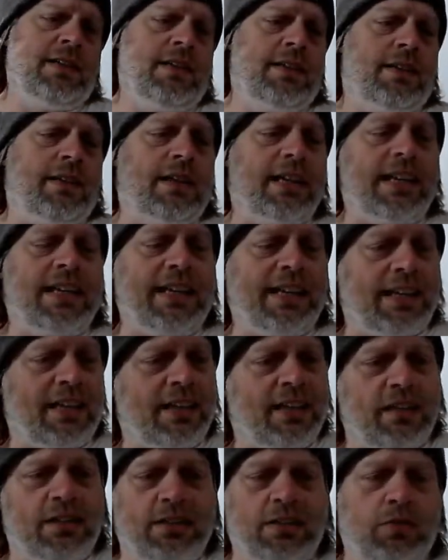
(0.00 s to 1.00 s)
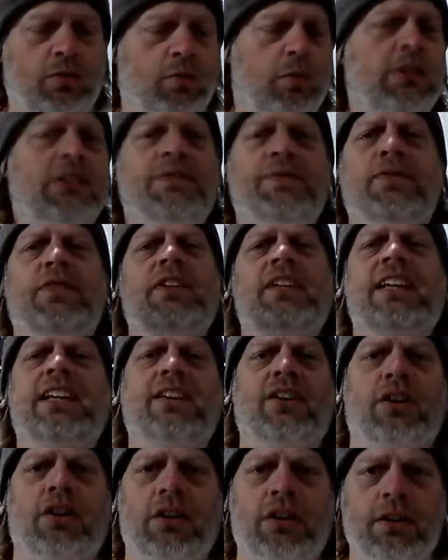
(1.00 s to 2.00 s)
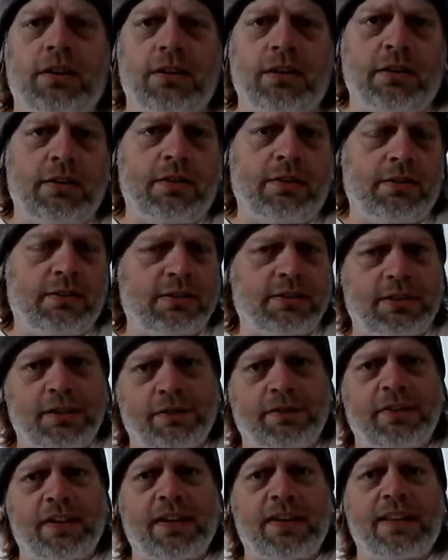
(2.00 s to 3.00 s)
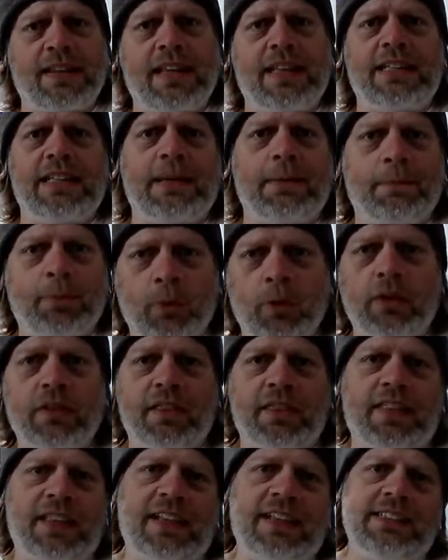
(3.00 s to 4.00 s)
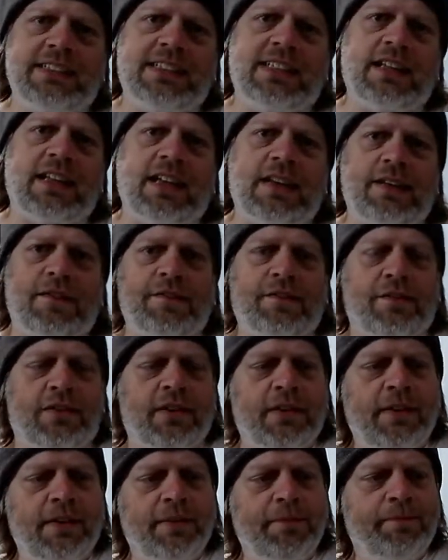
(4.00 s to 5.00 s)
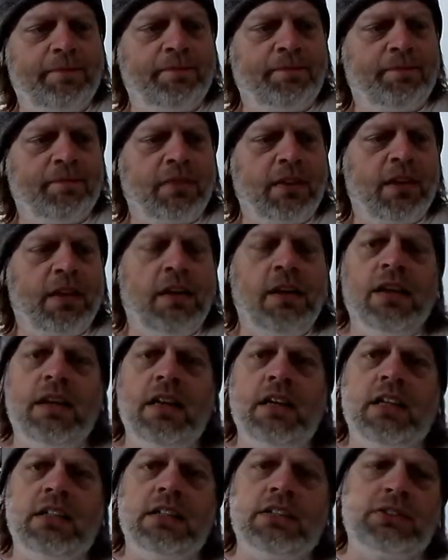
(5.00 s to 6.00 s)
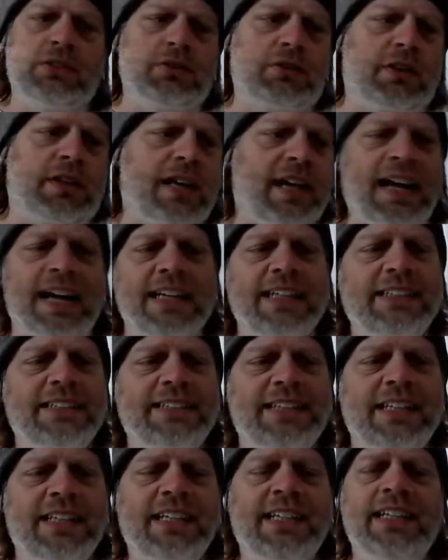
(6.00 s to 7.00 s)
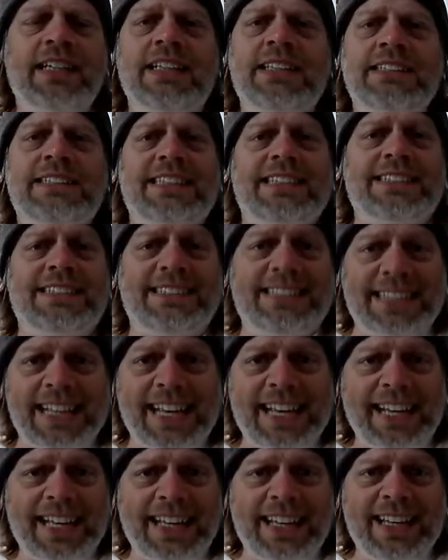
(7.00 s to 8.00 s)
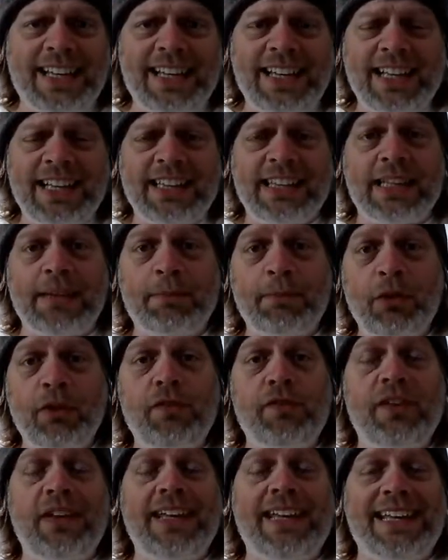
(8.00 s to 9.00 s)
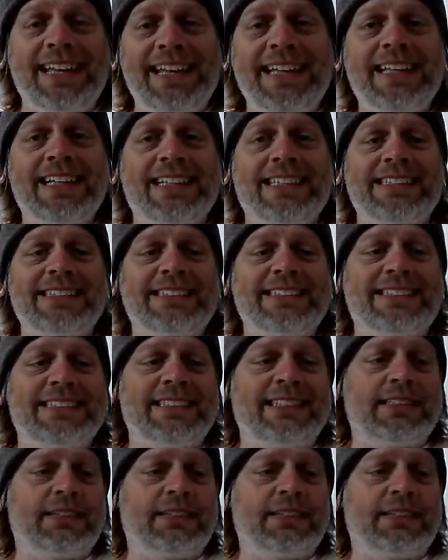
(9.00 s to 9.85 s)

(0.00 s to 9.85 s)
Like, what's for dinner? Stuff like that. The important things in life. So guys, today the movie is